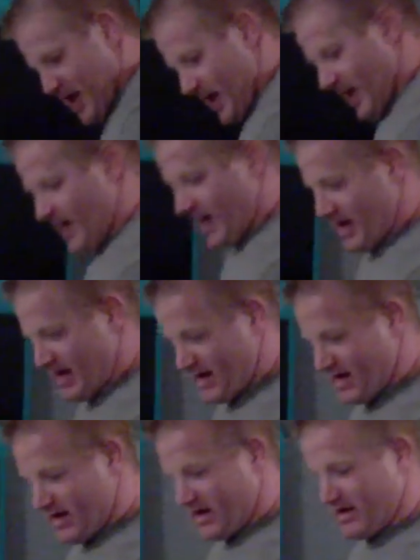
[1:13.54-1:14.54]

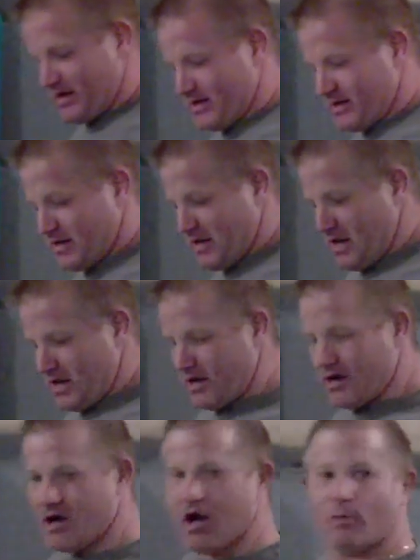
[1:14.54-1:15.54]
and
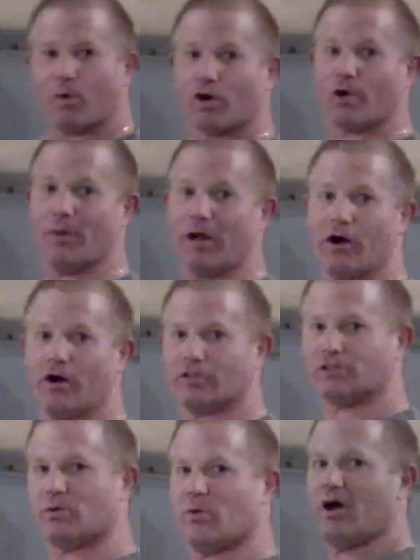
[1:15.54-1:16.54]
I work on my
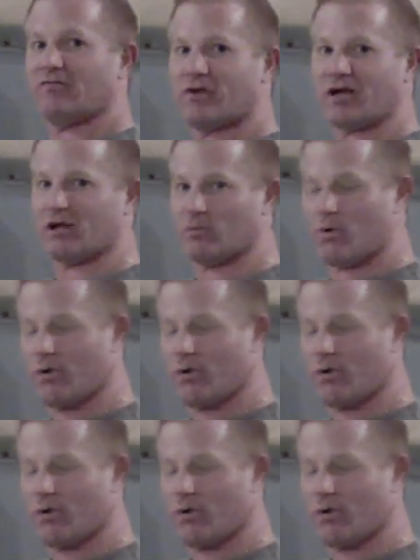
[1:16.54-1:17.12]
arch. So after I get